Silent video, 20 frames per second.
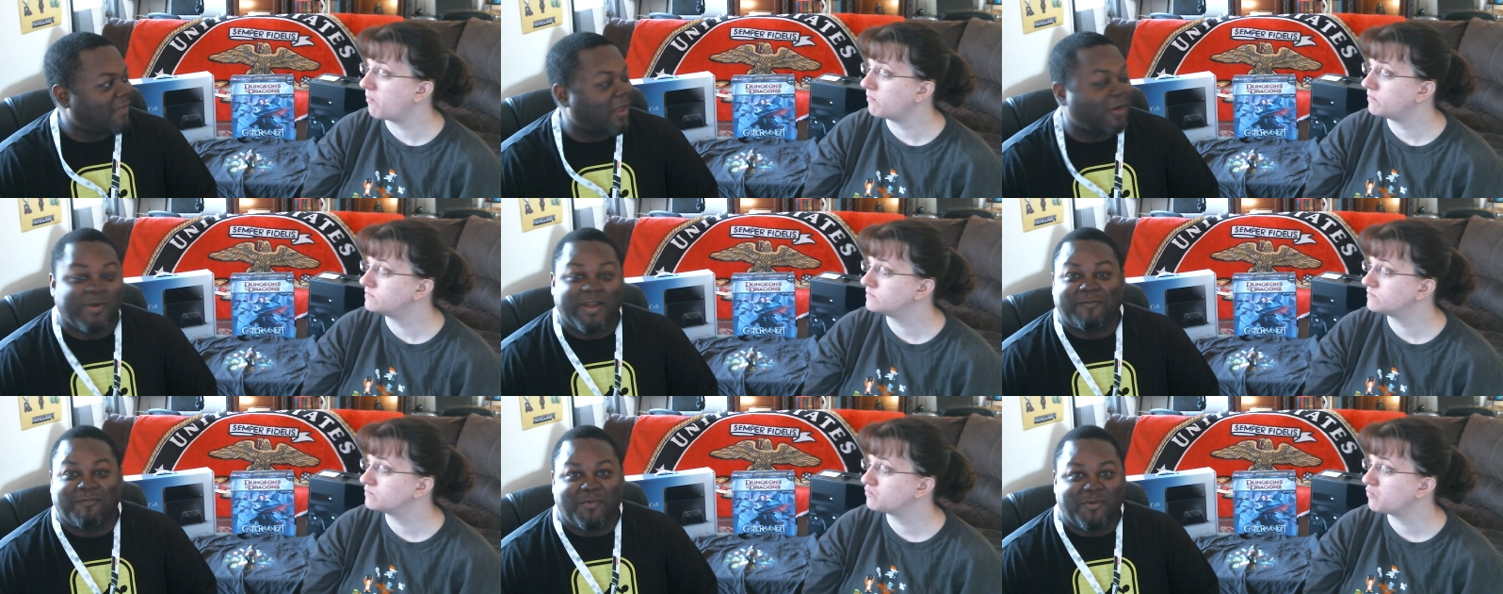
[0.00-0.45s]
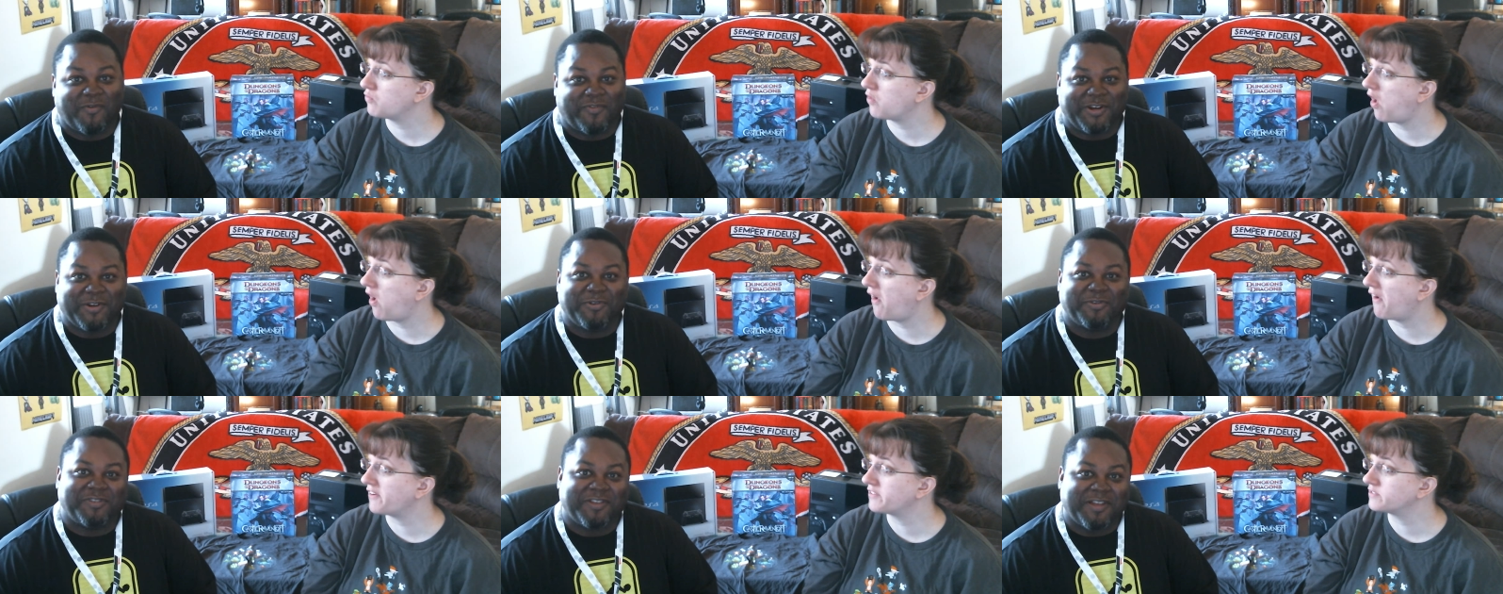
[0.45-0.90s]
Speaker 1: We have more
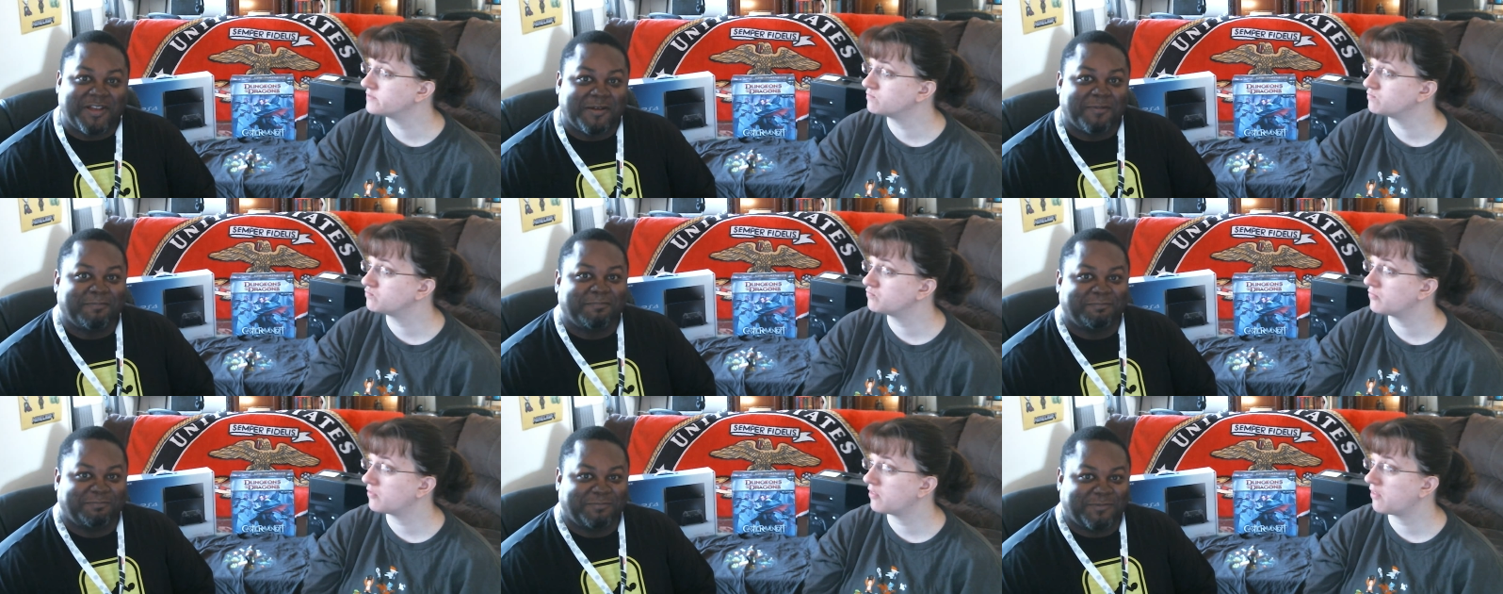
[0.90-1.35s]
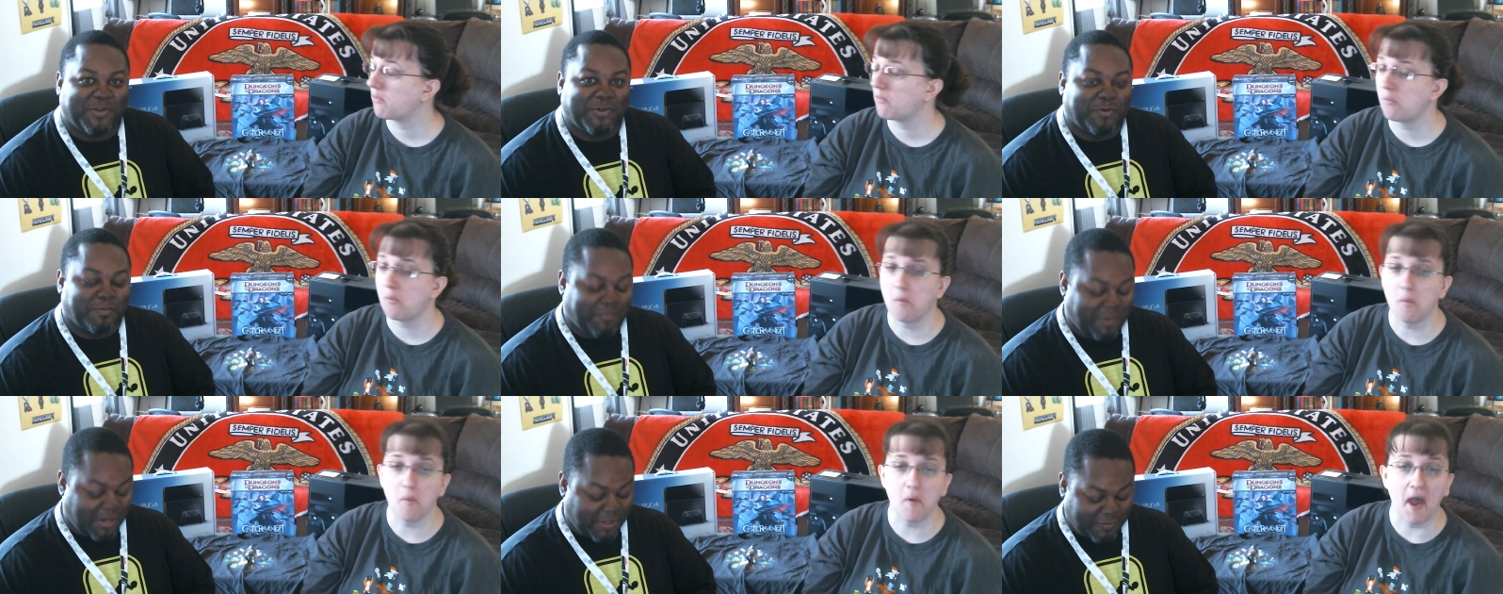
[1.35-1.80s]
videos to come too.
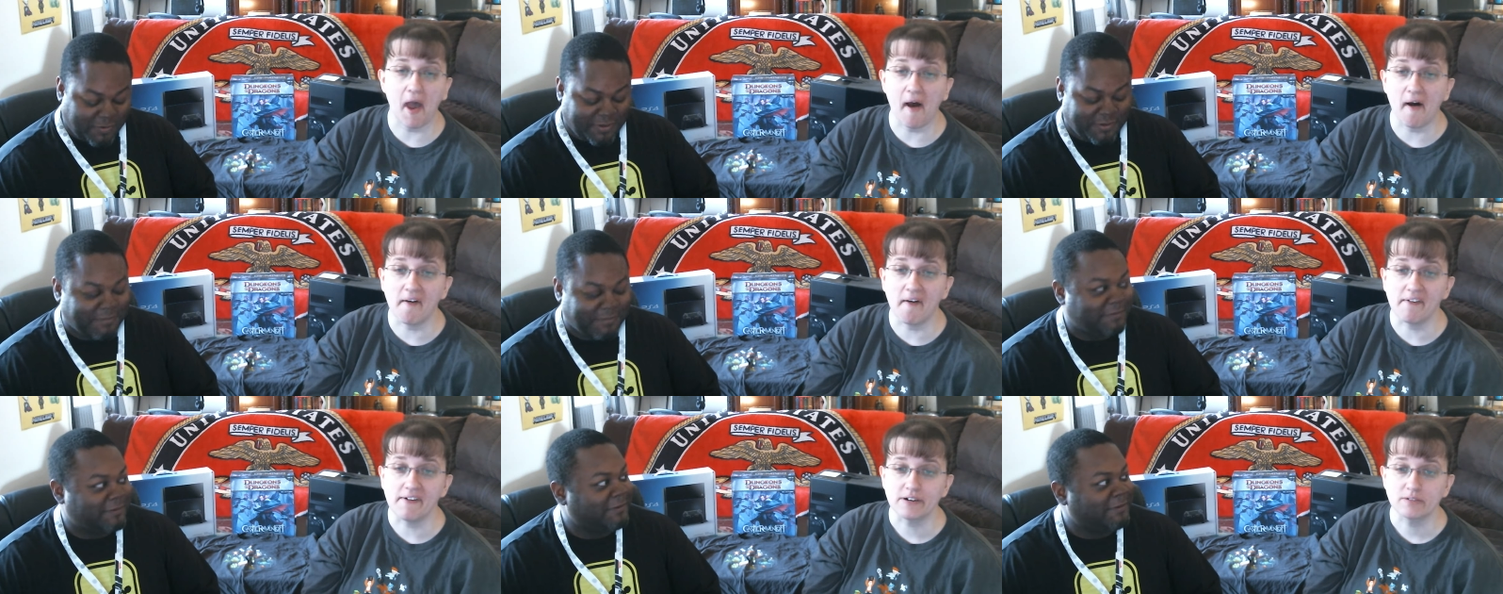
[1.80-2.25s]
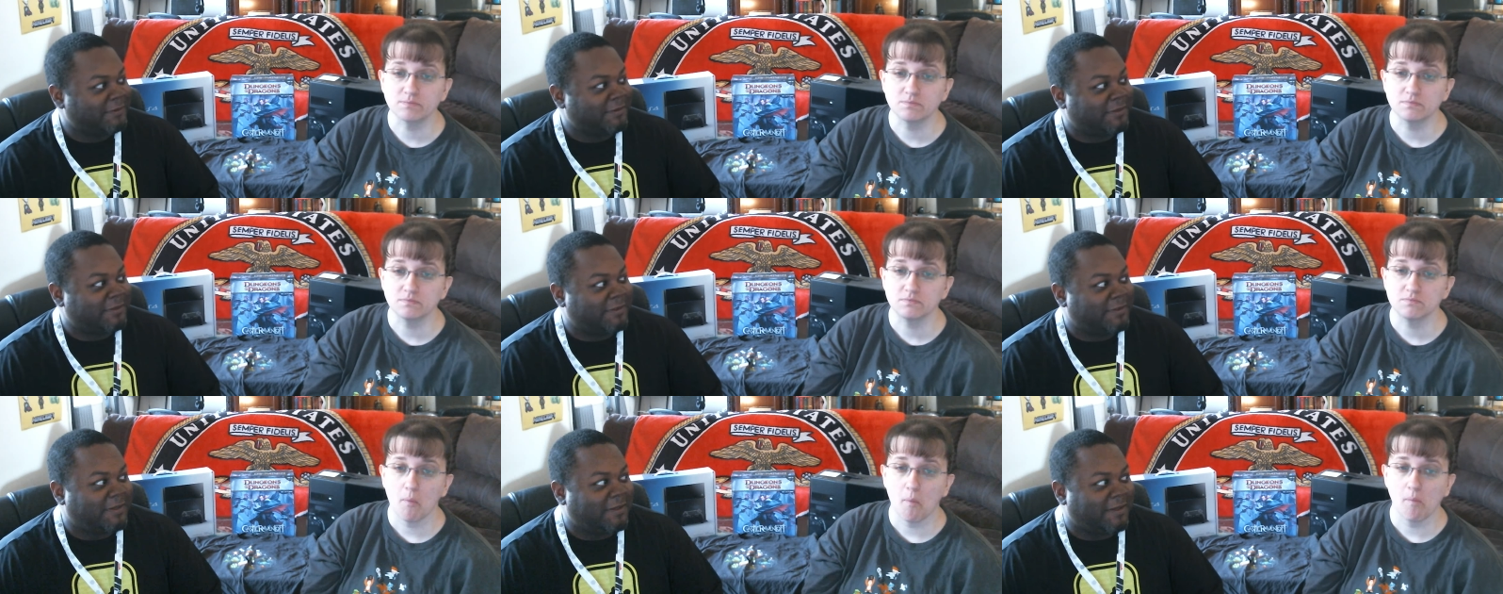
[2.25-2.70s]
yeah.
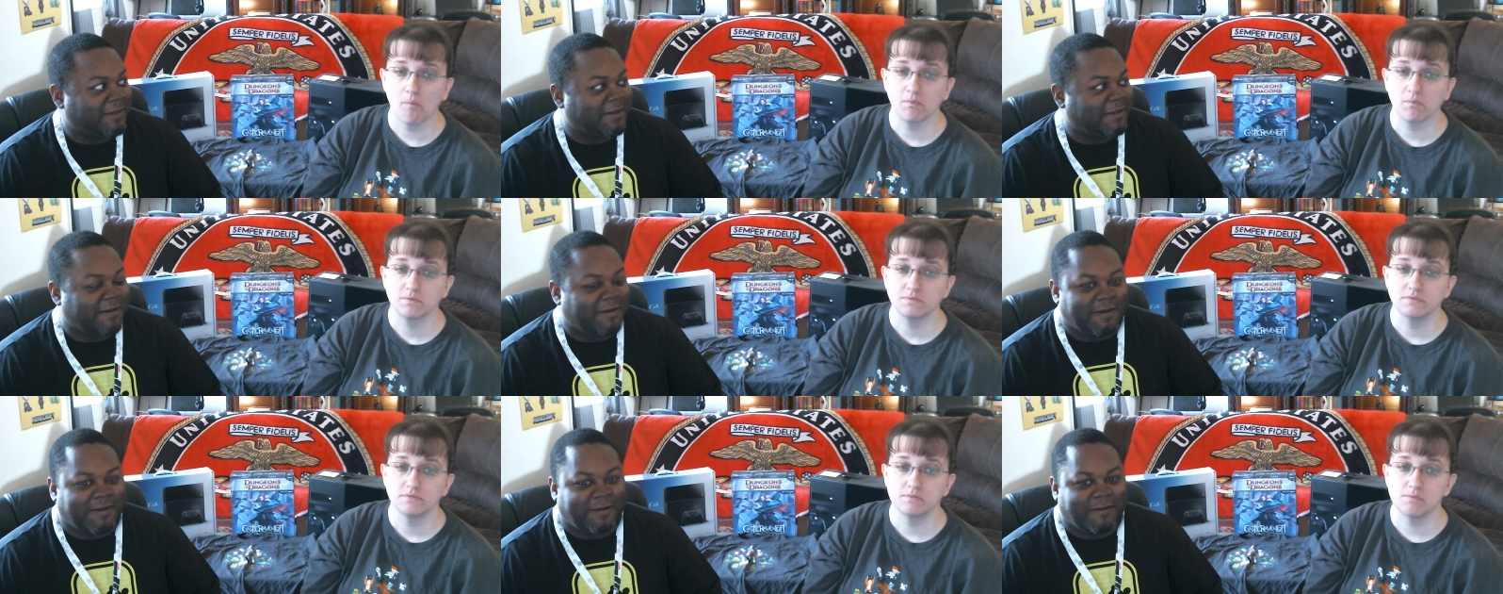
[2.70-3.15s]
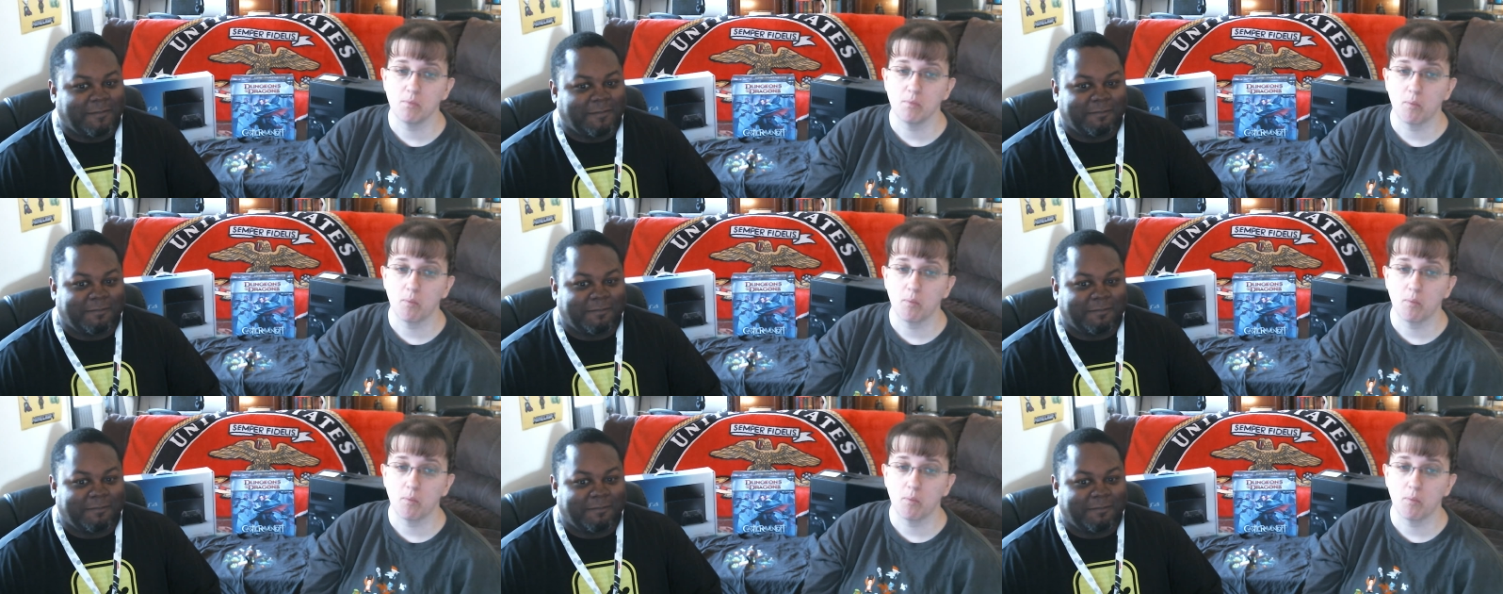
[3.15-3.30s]
And,